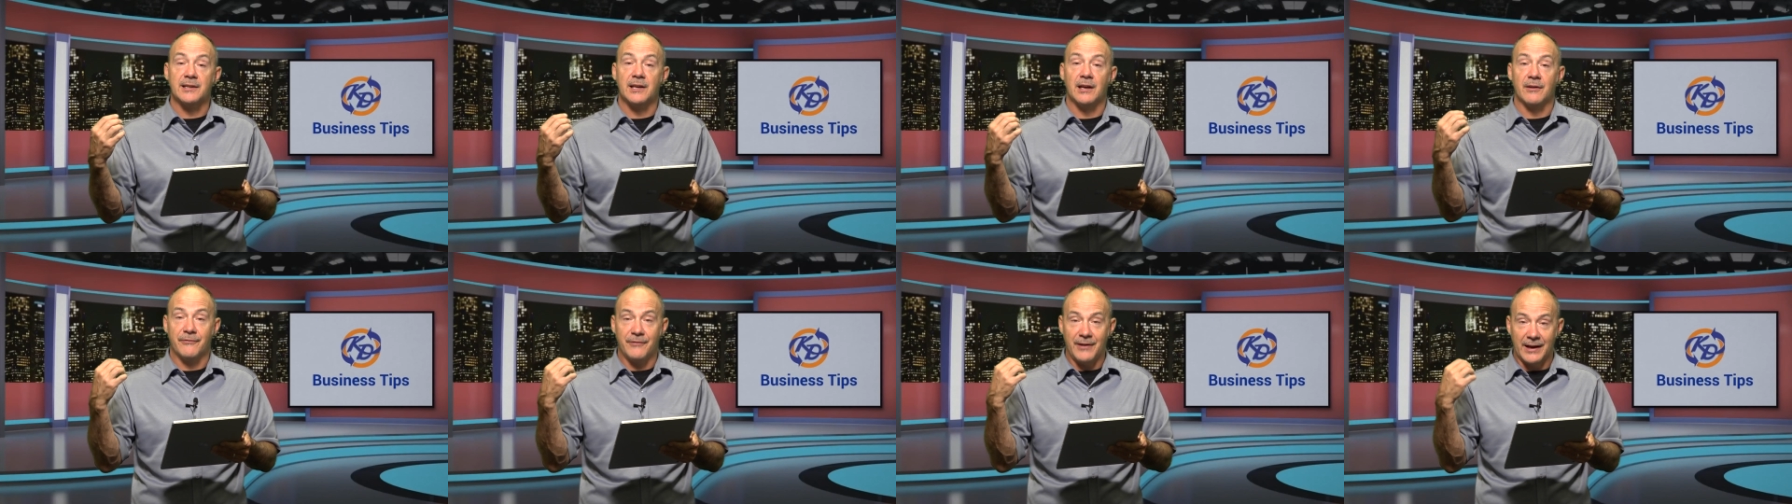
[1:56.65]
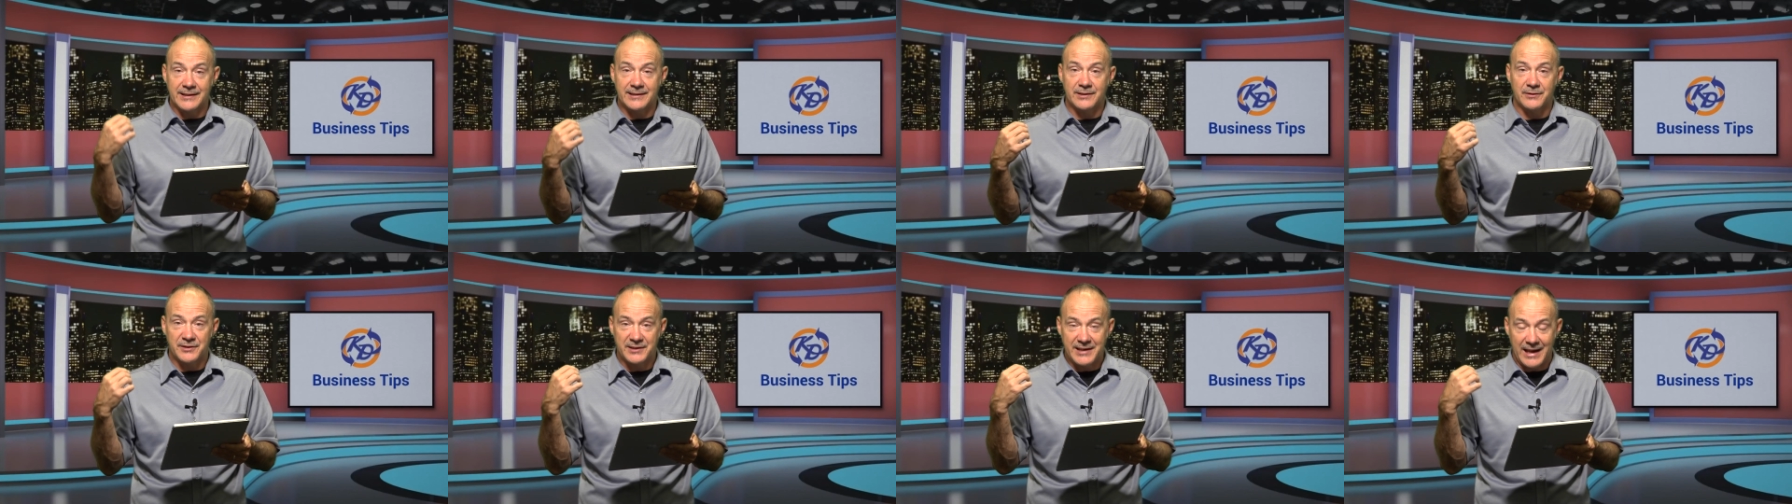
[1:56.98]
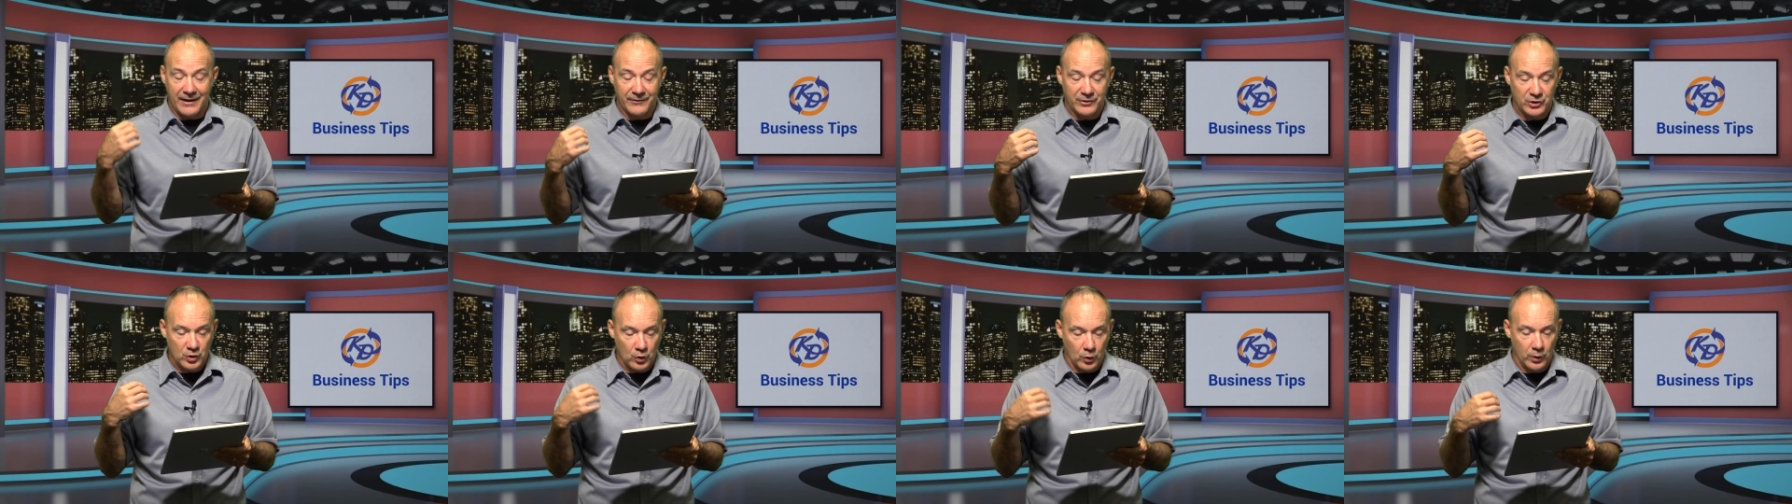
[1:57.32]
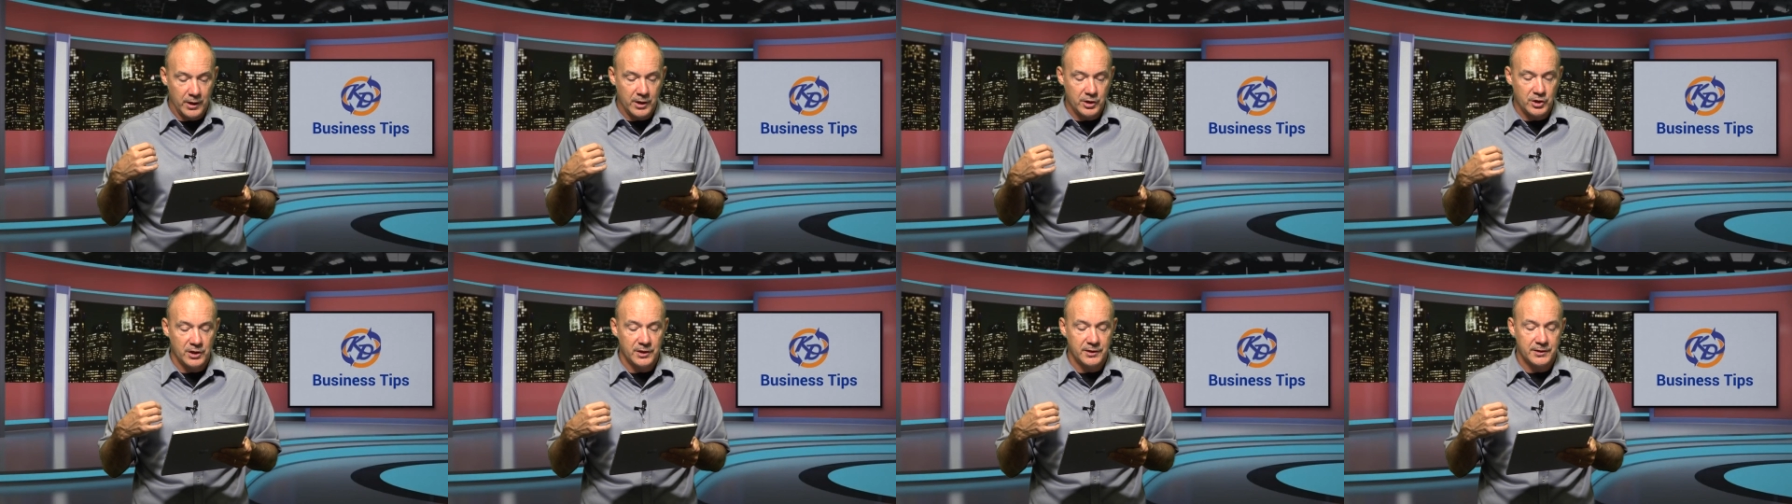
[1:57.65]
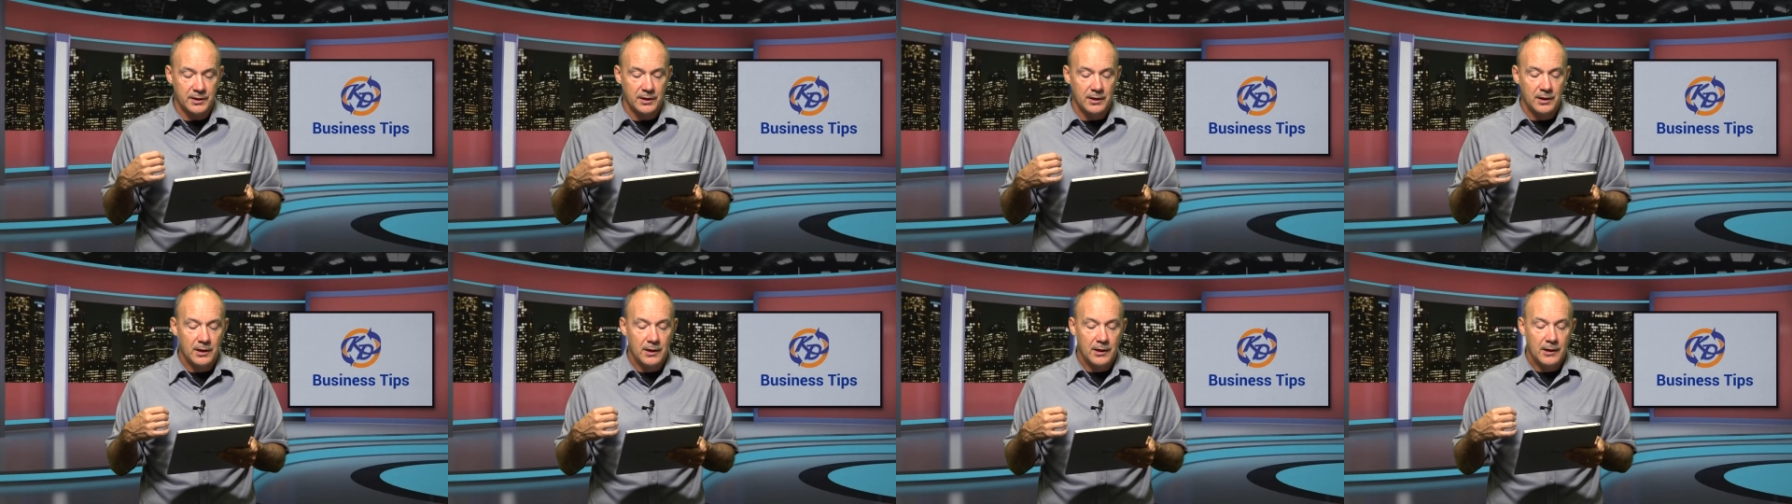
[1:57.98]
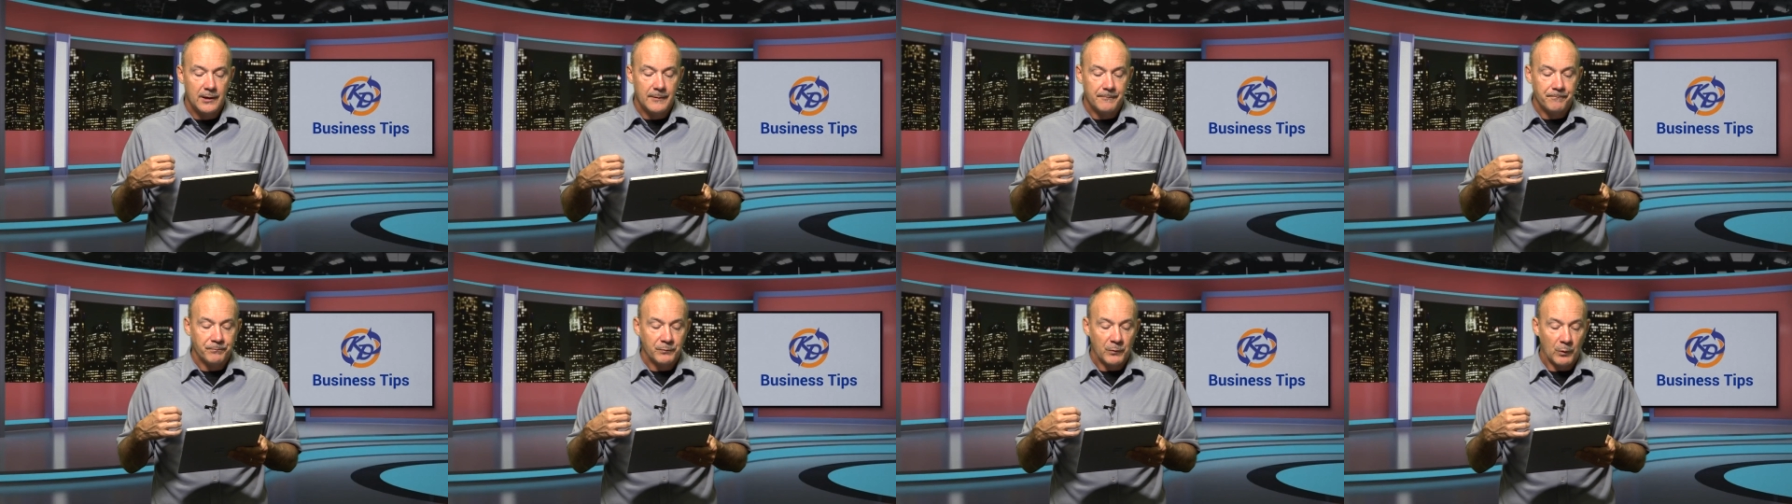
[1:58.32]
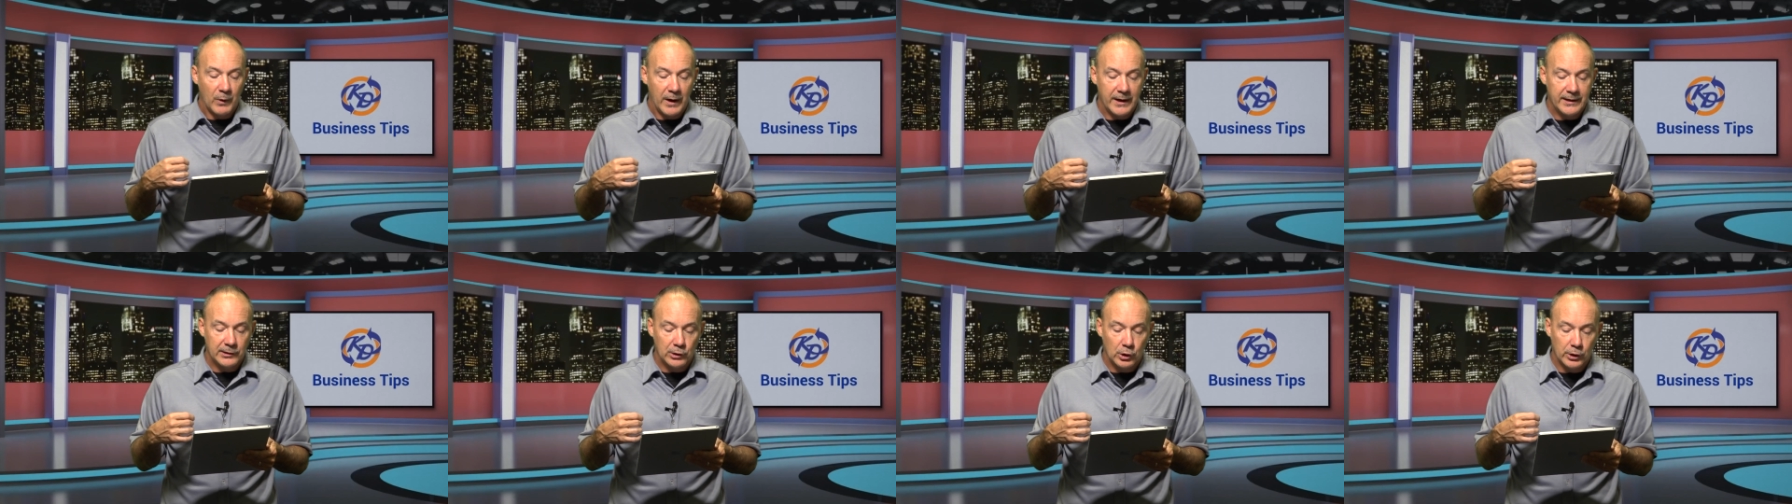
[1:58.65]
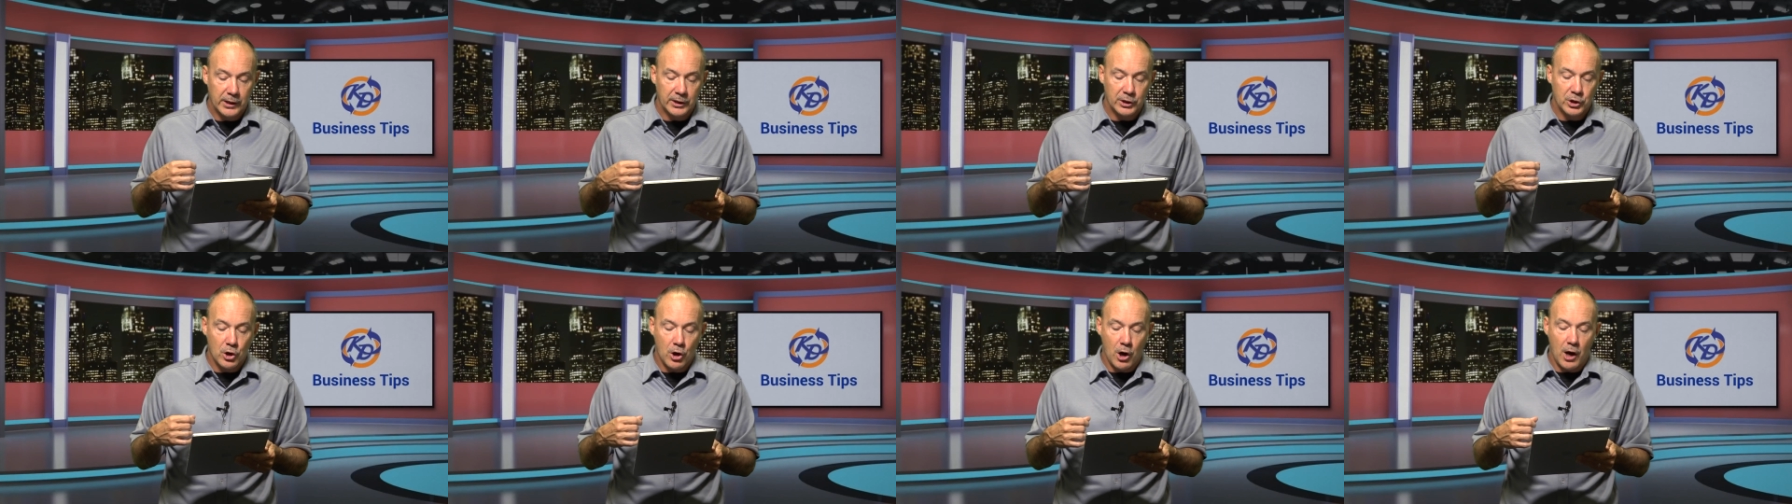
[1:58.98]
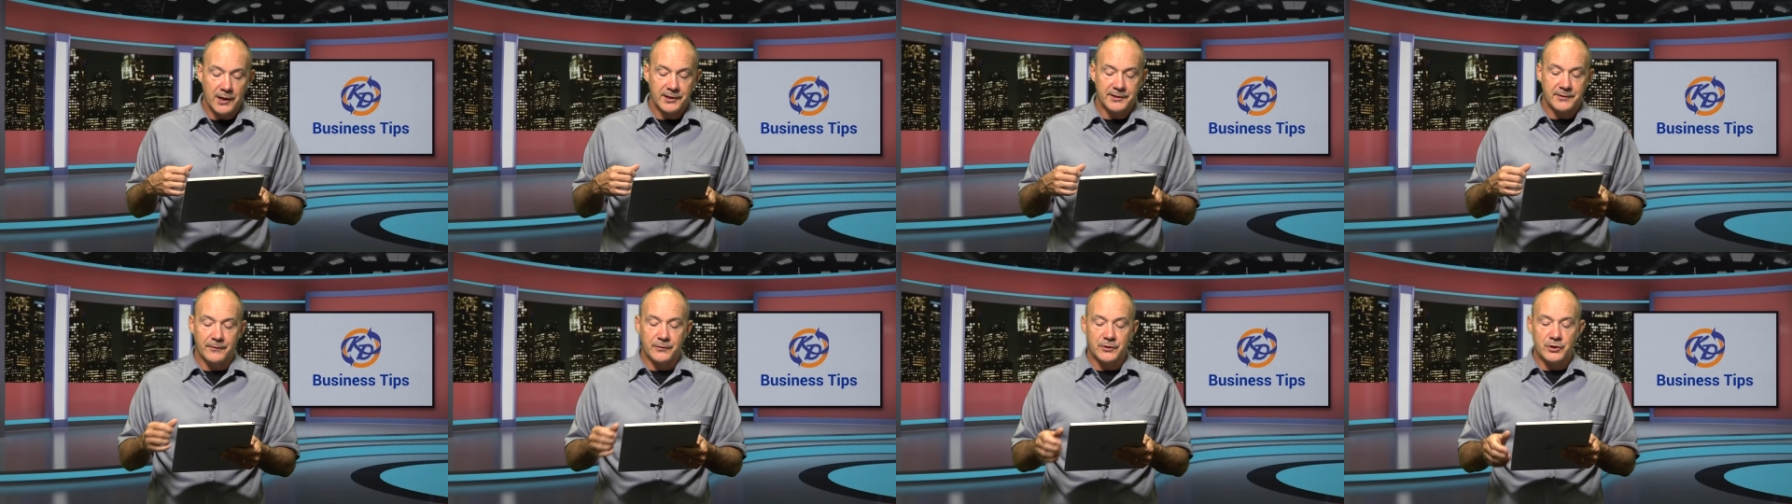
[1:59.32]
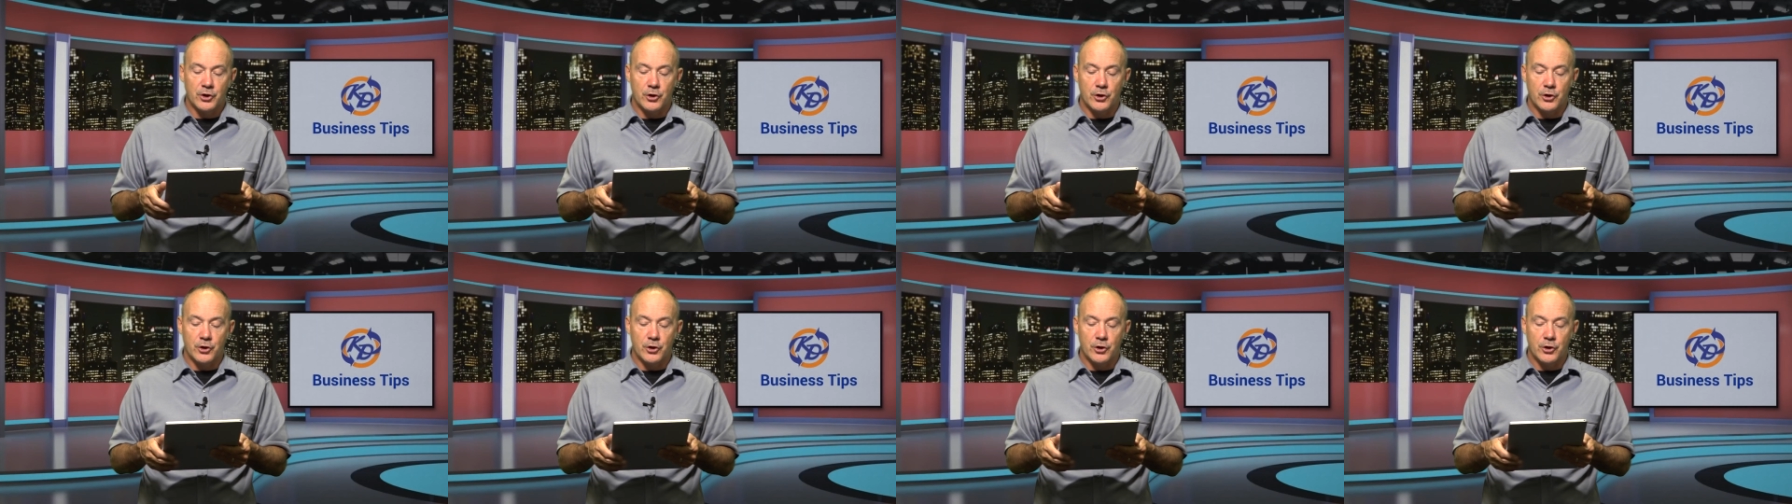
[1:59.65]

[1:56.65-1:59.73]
effects of staff shortages, right? Look at cost of